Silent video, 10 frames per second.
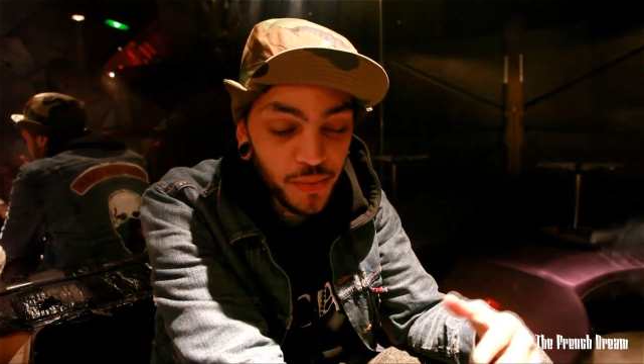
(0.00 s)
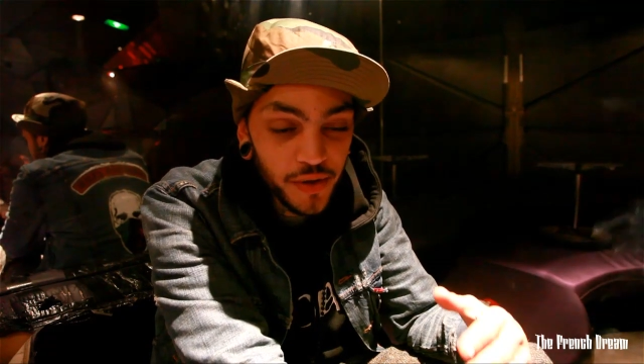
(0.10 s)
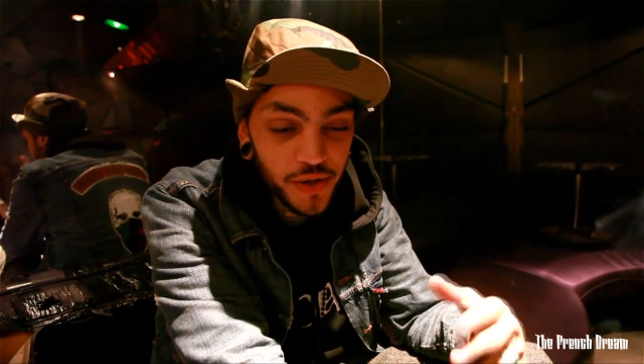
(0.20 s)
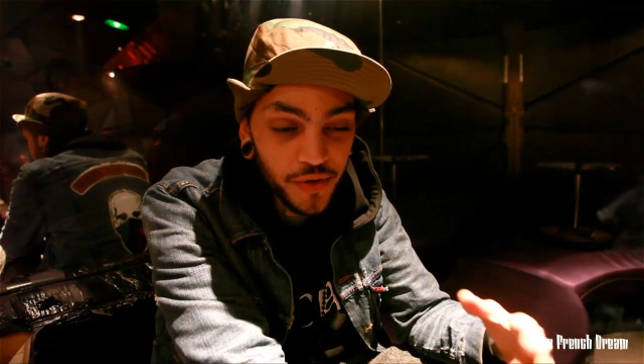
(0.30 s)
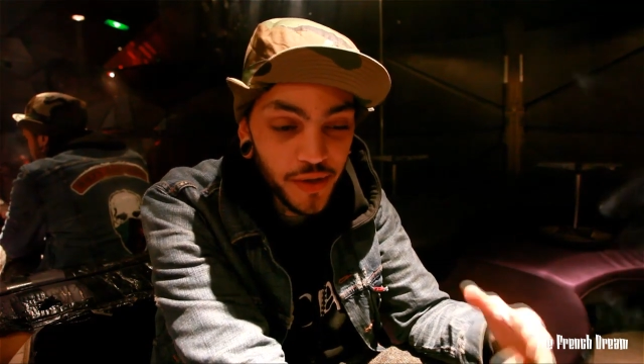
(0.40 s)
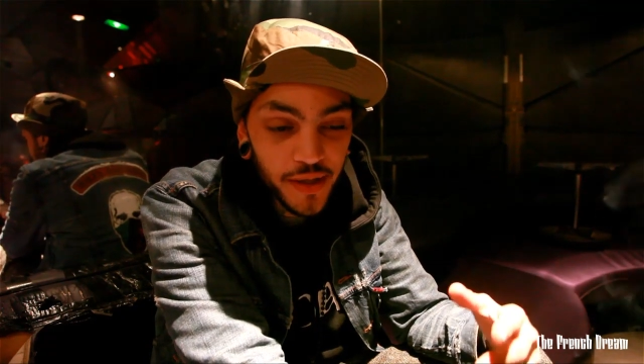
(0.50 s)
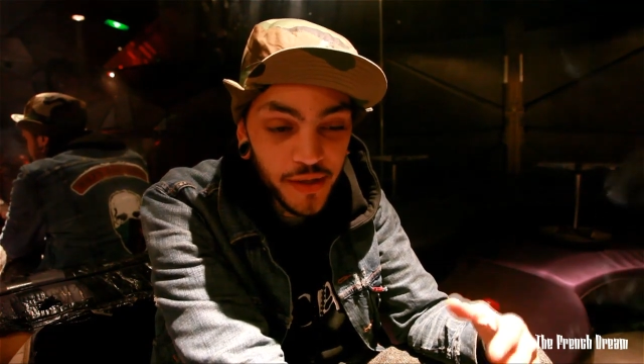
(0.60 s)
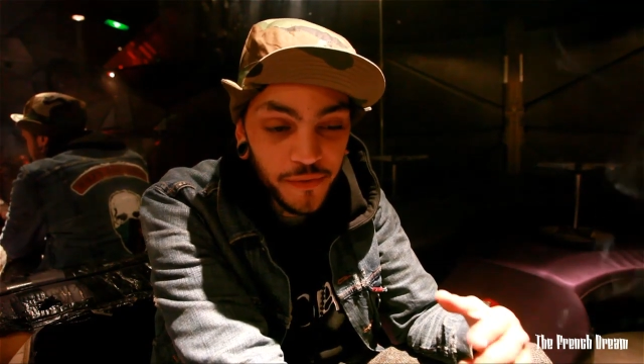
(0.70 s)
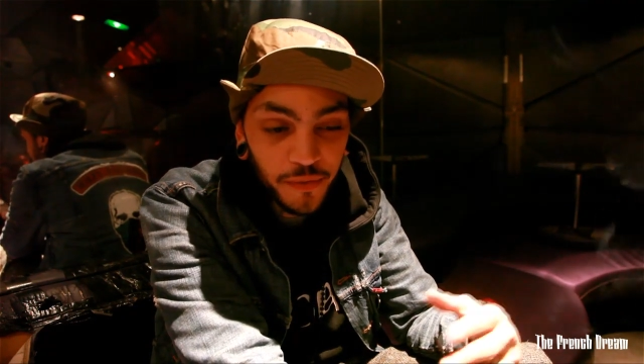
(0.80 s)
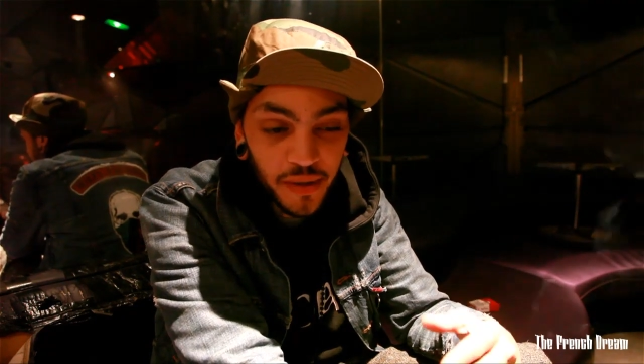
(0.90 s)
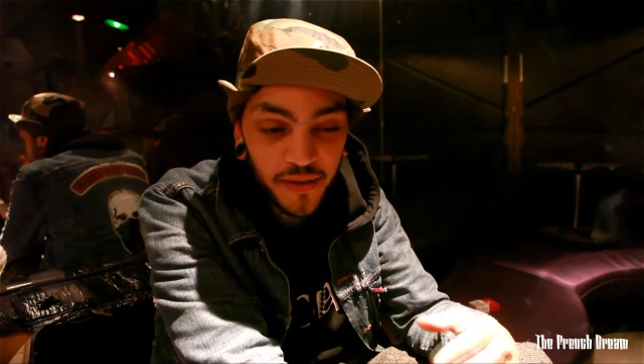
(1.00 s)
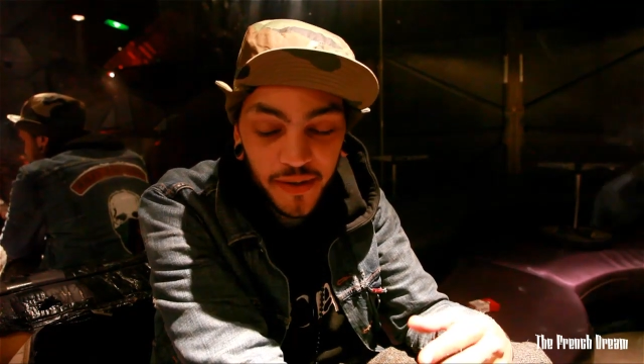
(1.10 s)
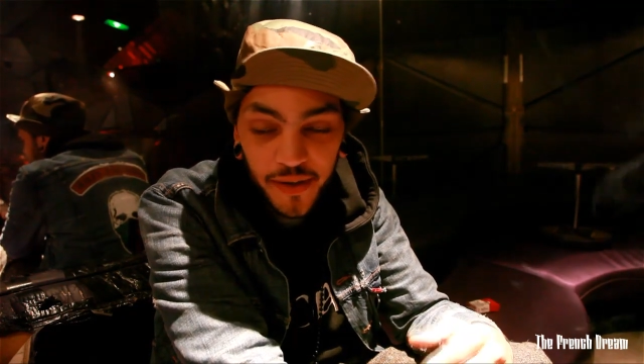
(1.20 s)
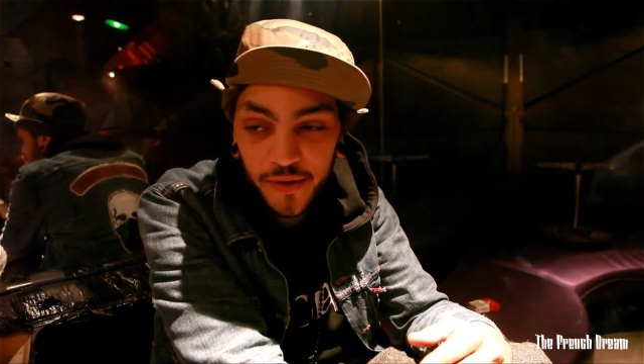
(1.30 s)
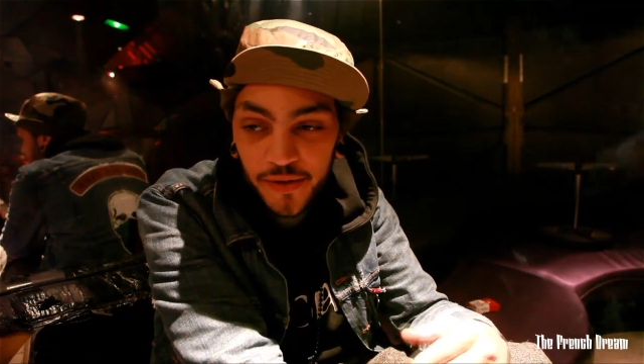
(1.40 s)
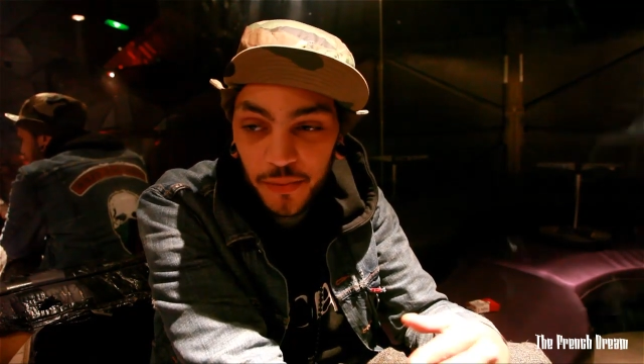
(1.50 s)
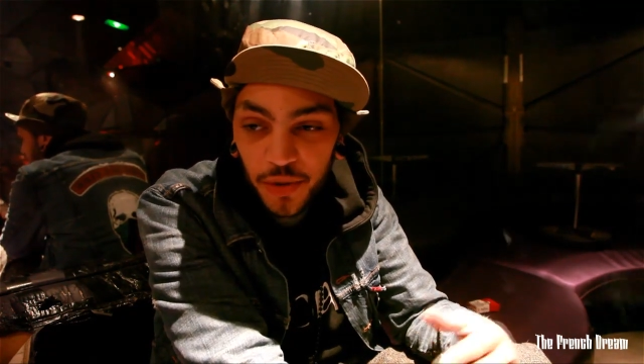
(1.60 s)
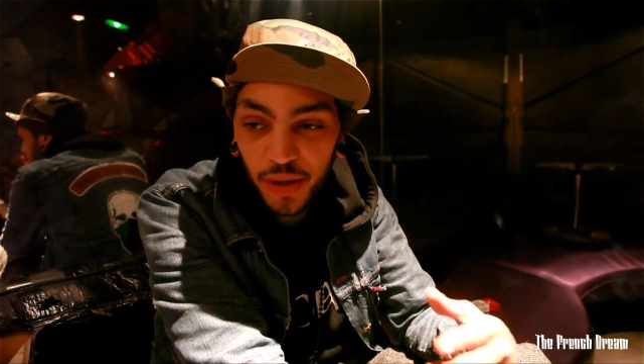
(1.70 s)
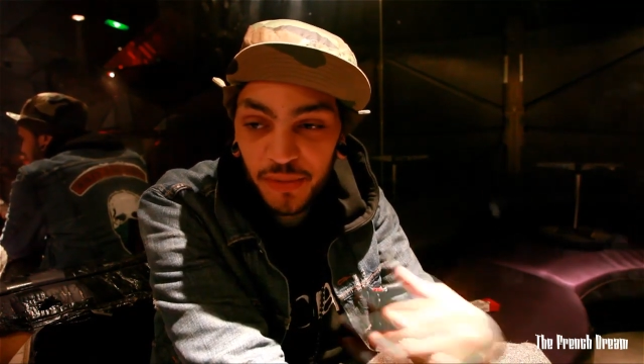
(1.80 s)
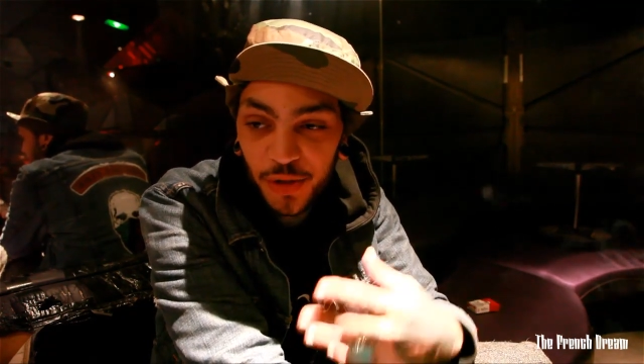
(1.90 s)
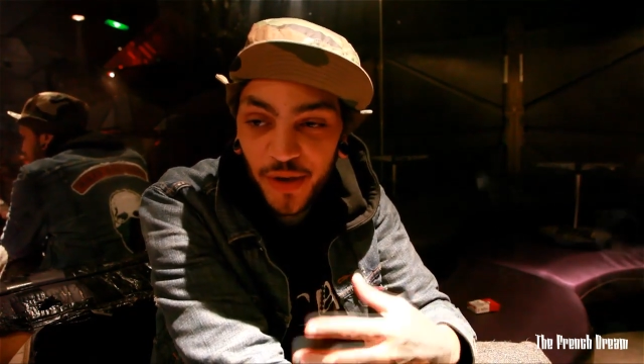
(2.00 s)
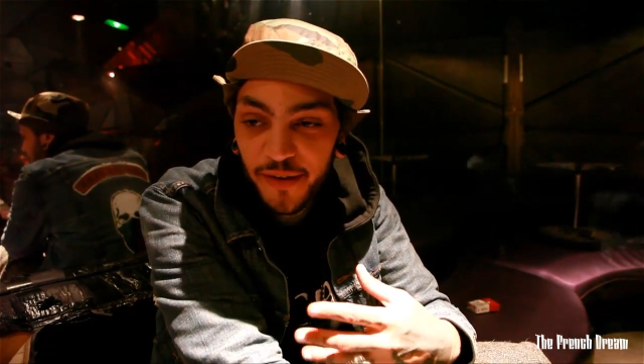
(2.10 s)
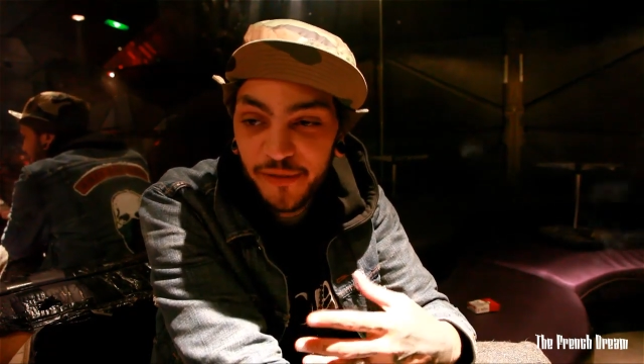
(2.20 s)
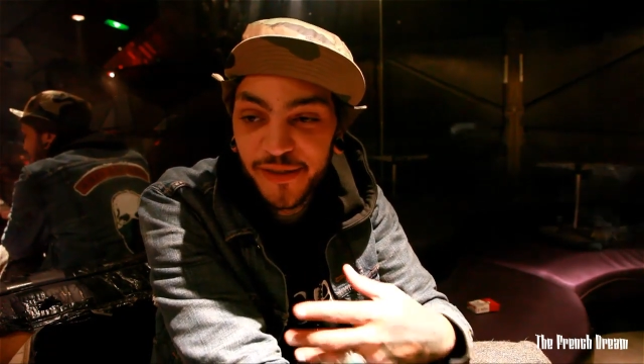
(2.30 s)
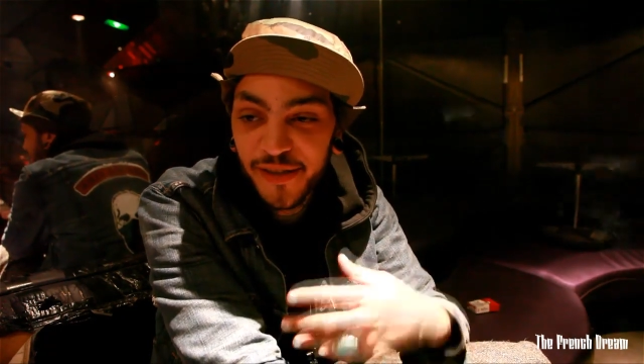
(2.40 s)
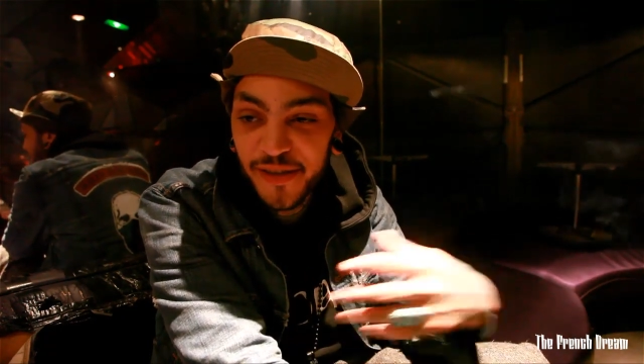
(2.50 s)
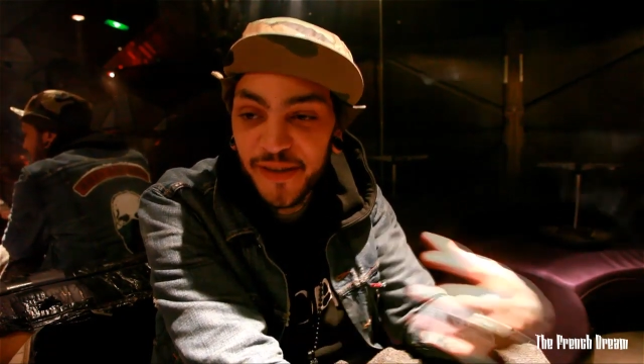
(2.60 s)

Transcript: strange for me to hear someone call me Travis than